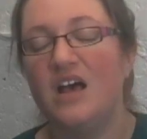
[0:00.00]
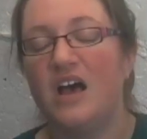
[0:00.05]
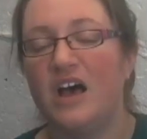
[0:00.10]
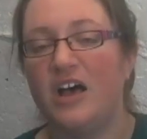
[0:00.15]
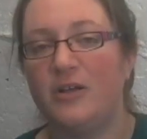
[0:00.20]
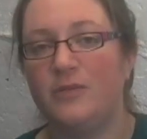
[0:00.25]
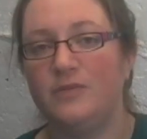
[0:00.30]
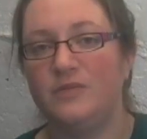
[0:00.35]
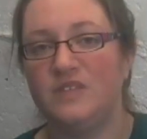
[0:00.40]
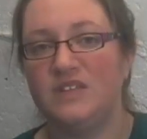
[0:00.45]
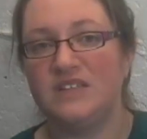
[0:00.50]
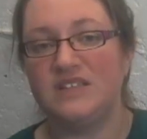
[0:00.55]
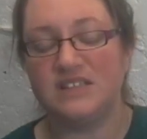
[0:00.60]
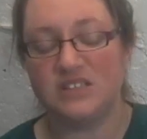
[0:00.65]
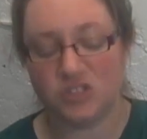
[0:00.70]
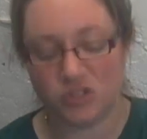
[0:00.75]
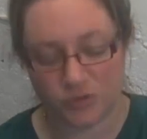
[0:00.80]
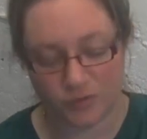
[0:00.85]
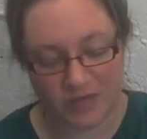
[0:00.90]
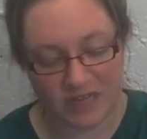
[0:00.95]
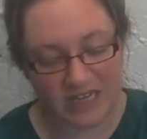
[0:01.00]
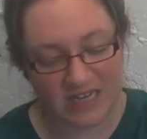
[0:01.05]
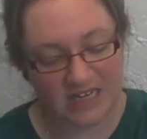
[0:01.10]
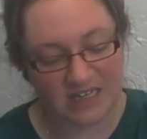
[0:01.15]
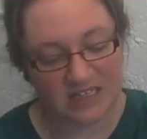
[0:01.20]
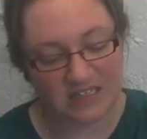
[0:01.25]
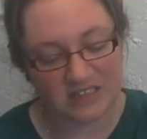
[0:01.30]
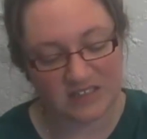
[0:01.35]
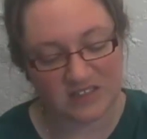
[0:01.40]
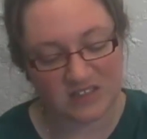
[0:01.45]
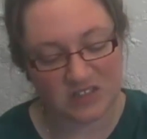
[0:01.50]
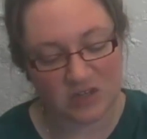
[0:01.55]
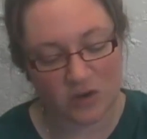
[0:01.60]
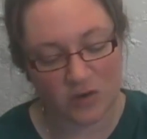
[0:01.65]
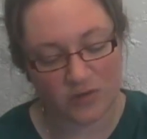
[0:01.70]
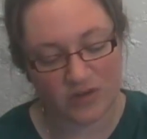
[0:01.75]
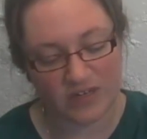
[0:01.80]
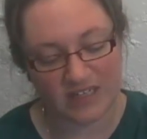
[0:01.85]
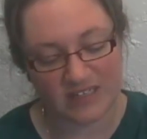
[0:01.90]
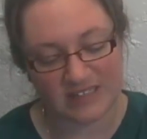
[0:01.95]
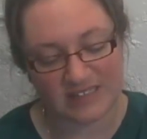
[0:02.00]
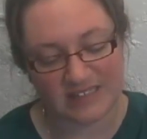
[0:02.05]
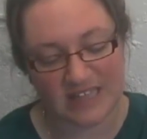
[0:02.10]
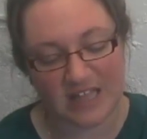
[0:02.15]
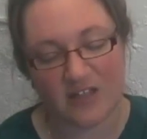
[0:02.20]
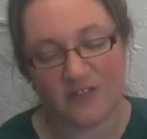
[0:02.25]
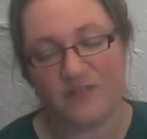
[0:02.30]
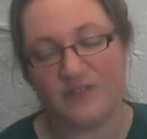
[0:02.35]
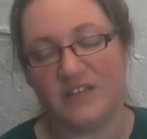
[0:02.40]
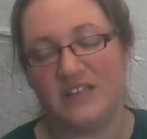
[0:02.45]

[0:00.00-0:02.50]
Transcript: The citrine stone itself